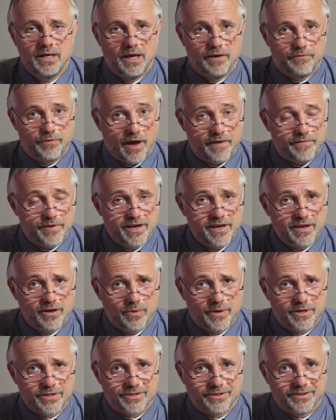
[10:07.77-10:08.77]
If you have any
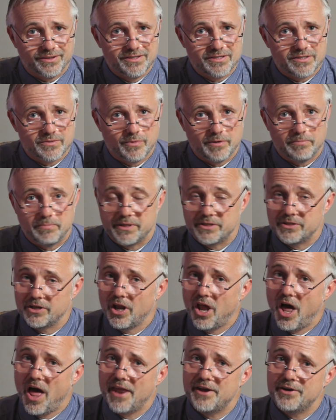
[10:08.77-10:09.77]
questions, we'd be
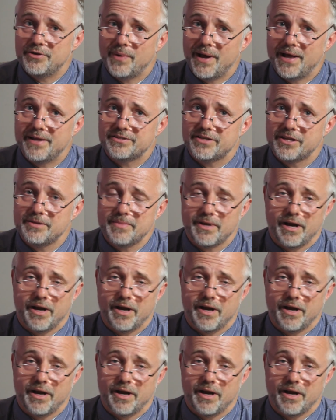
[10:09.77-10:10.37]
delighted to answer them,